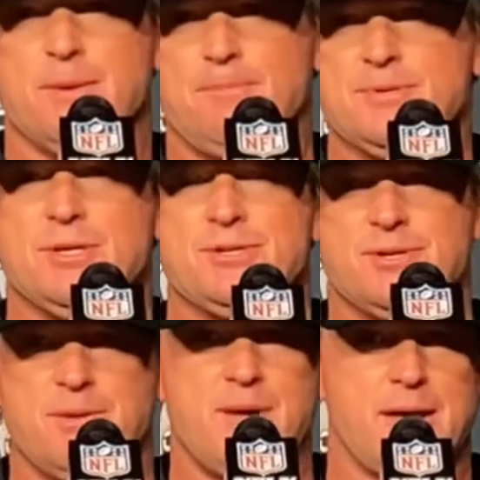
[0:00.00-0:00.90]
in
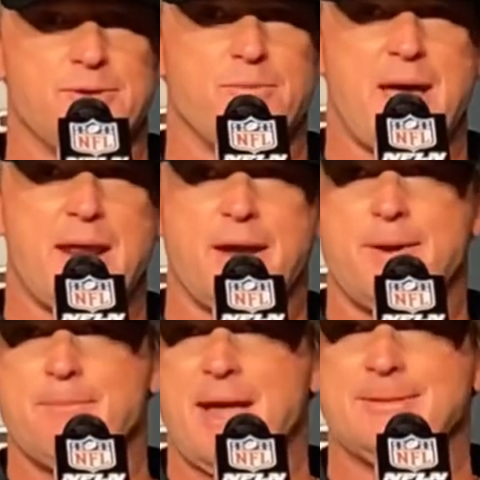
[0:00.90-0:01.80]
position to make a dramatic
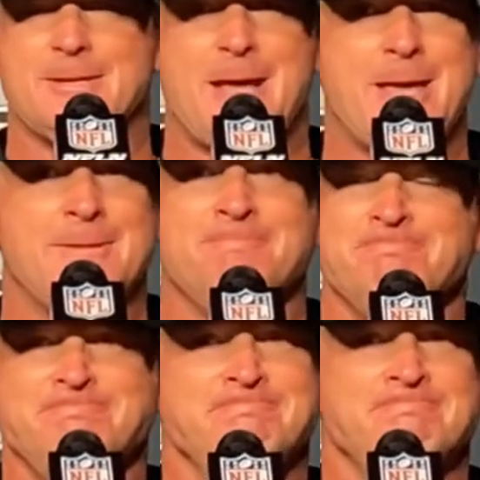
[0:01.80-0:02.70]
comeback tonight.
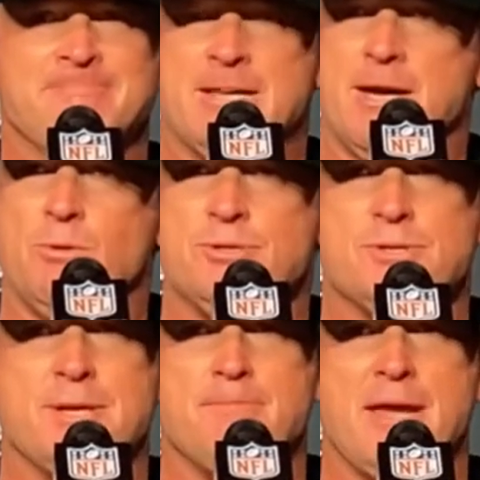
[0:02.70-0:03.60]
Uh, we
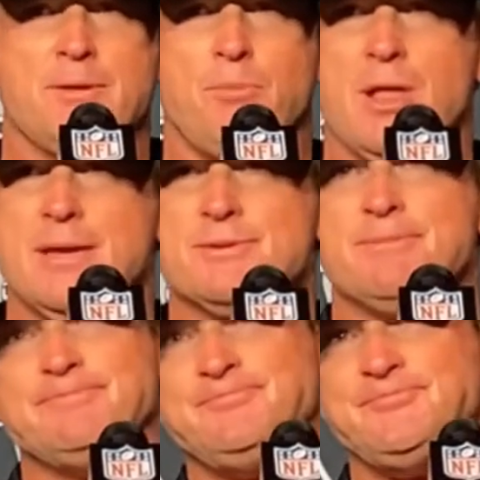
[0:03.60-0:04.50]
just didn't make the plays.
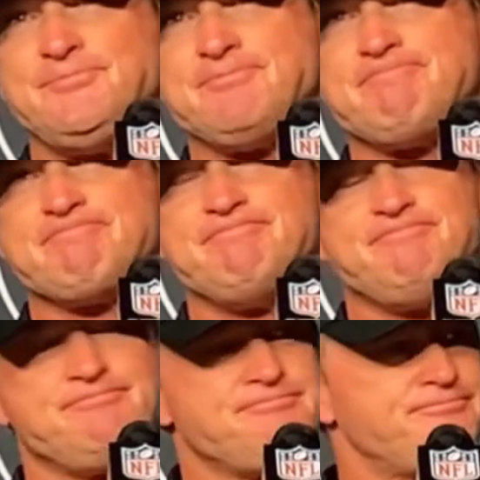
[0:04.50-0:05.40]
Jon were
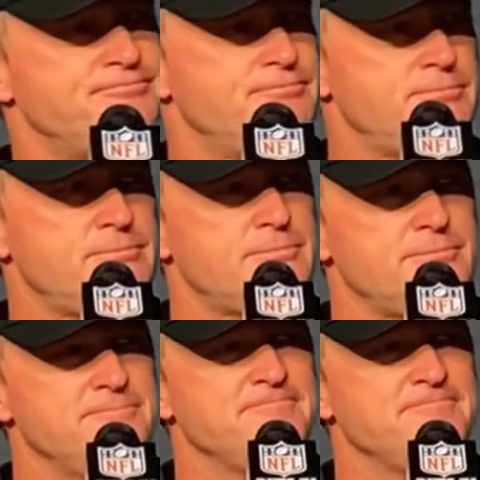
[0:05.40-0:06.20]
driving to tie the game,